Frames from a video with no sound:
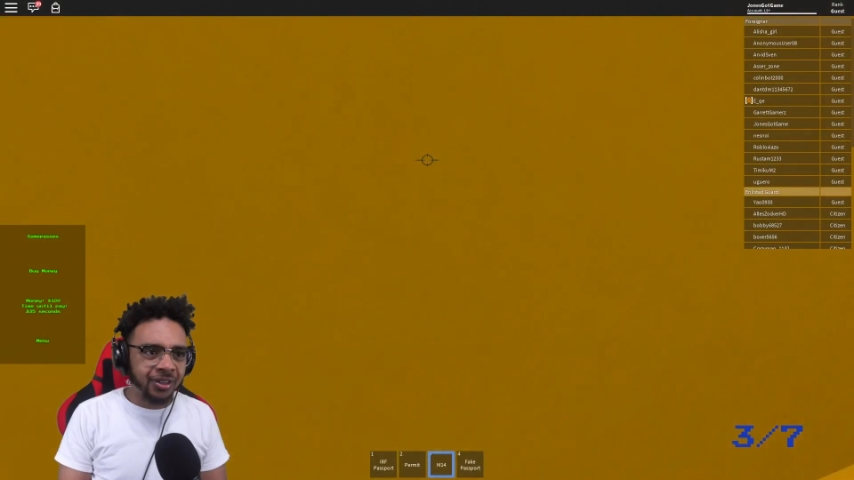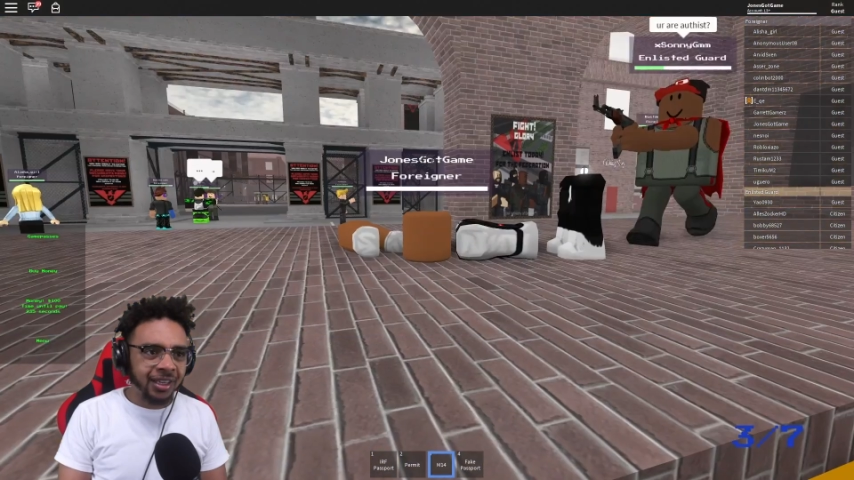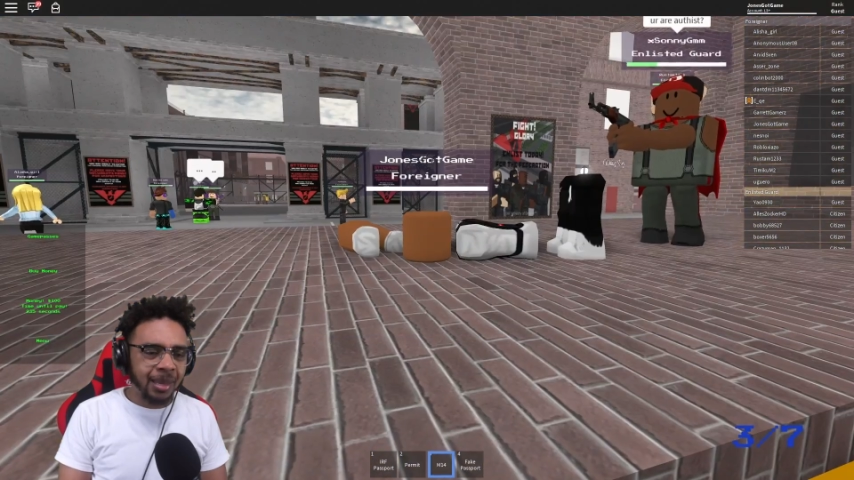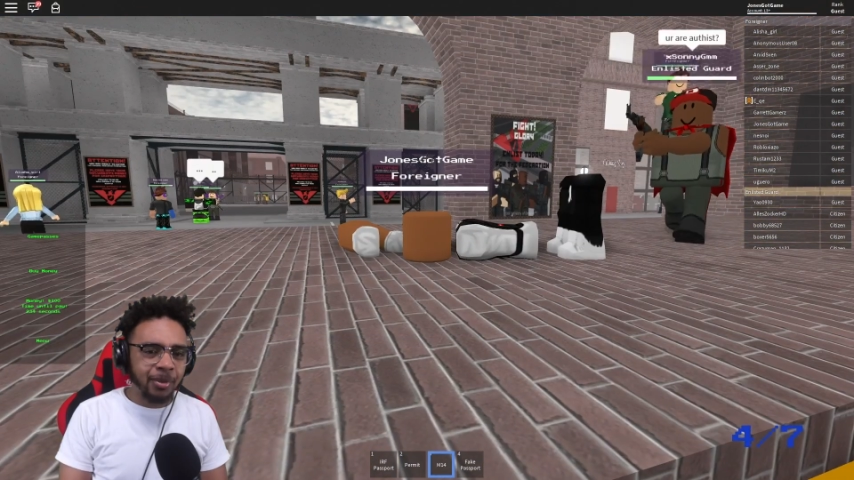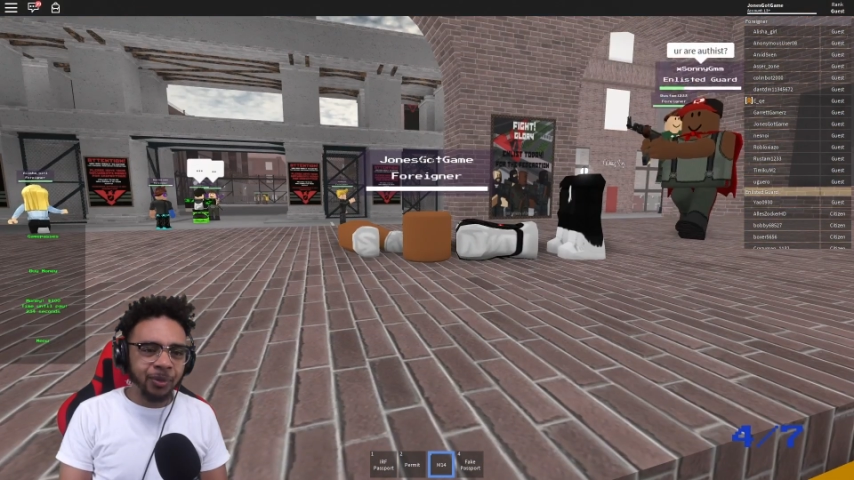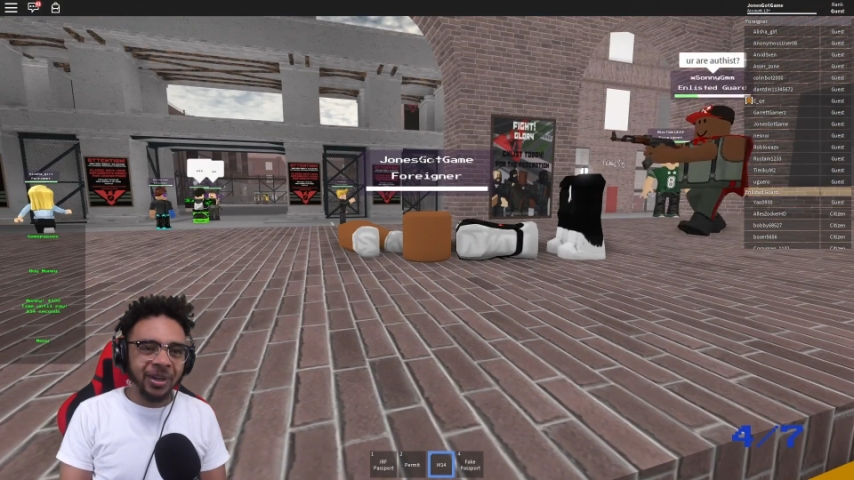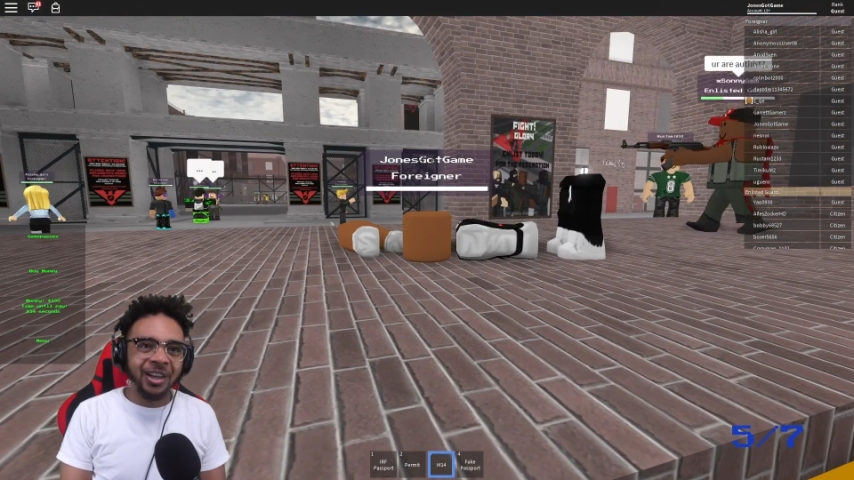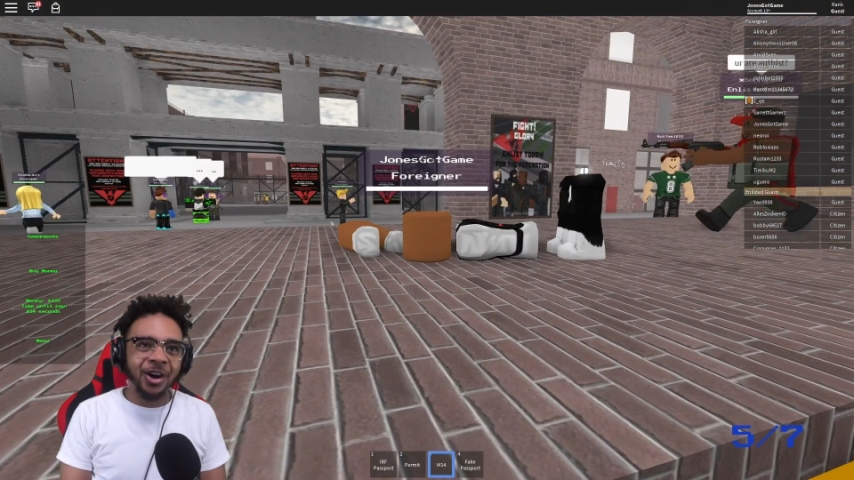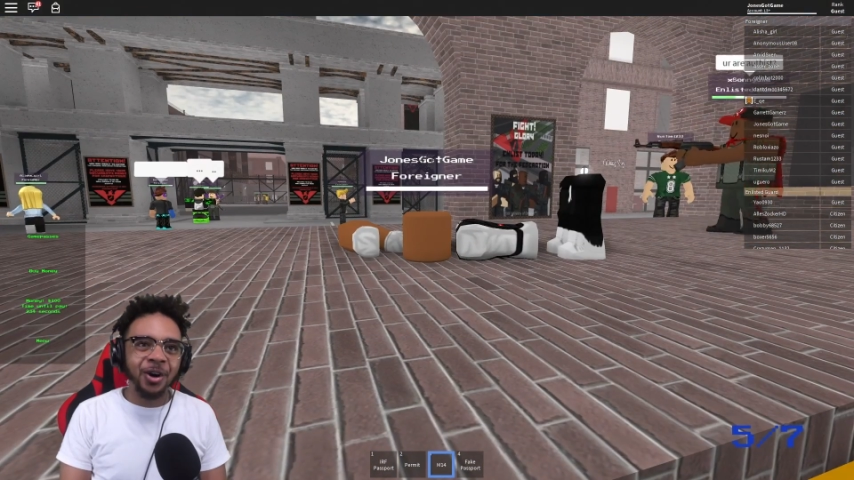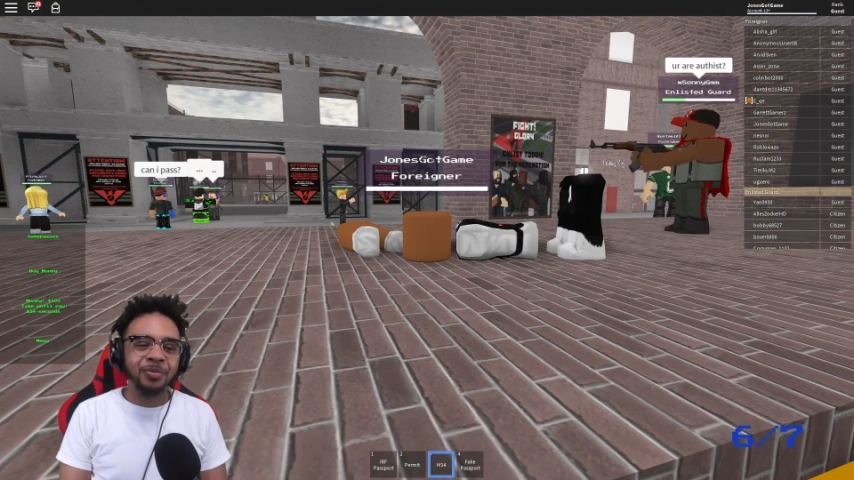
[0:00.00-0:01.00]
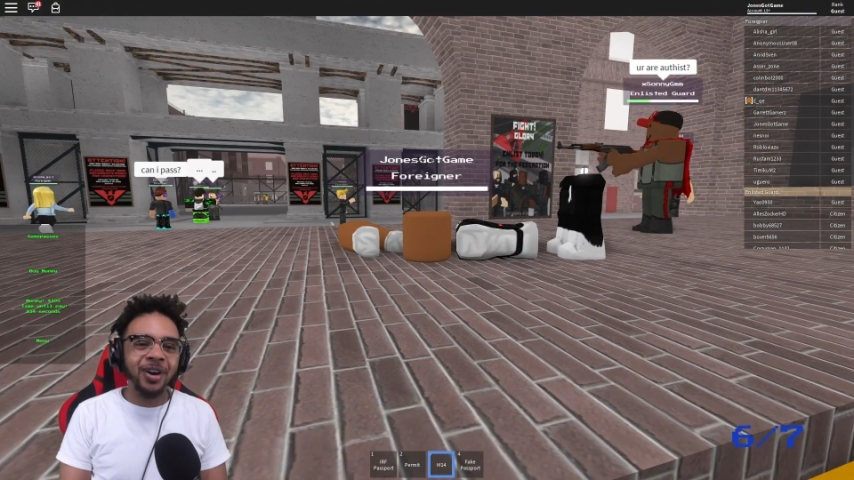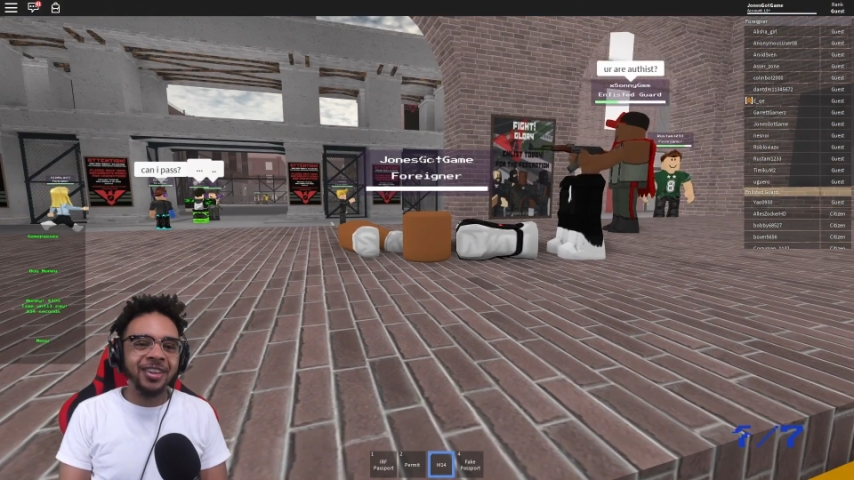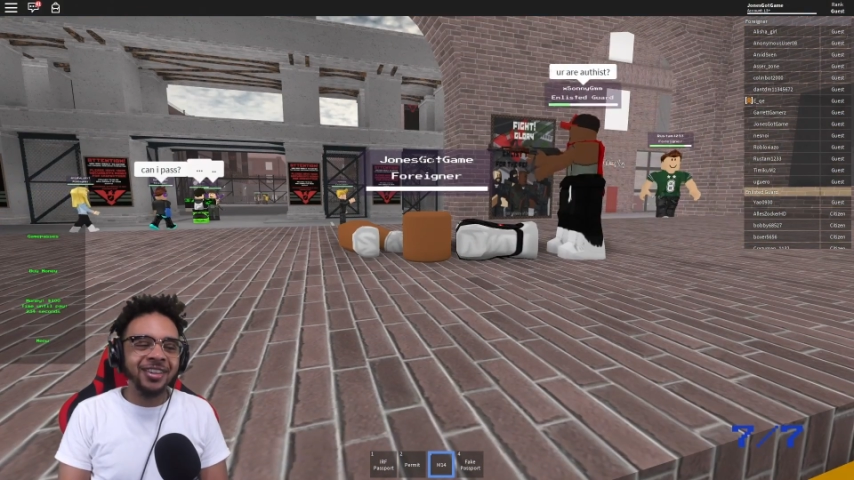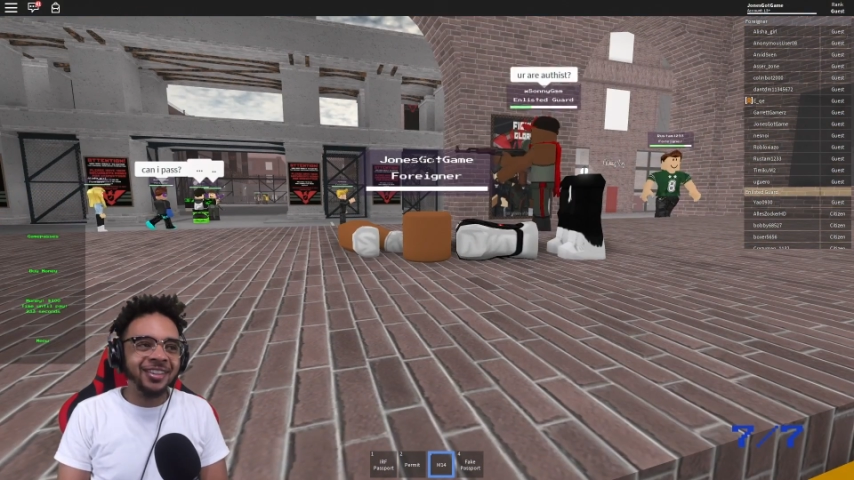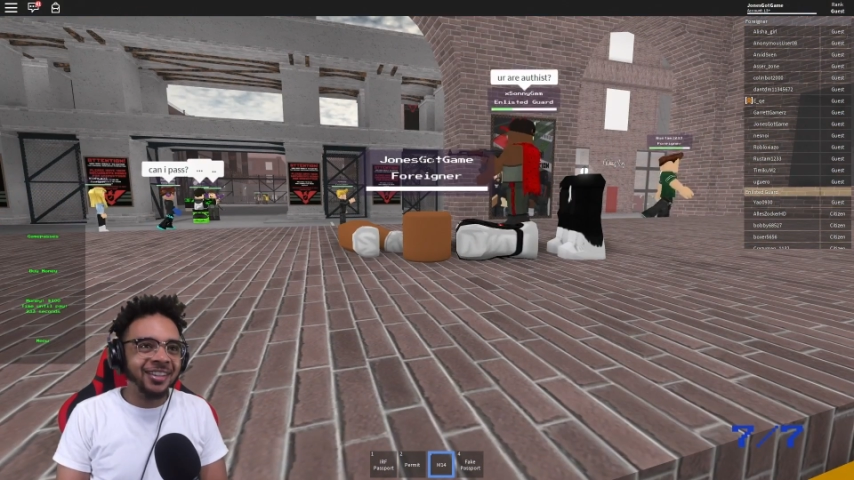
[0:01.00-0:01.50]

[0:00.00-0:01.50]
Let me reload, brother.